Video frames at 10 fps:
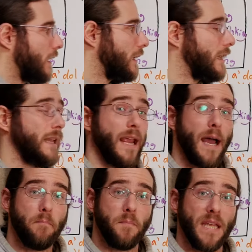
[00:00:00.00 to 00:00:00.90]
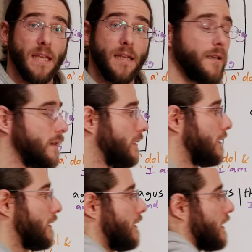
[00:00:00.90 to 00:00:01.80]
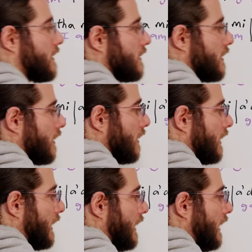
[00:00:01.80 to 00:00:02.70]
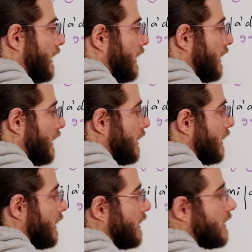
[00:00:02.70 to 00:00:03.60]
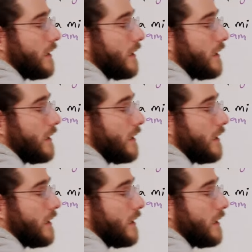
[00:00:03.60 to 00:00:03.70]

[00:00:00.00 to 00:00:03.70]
Liapi. This is a E.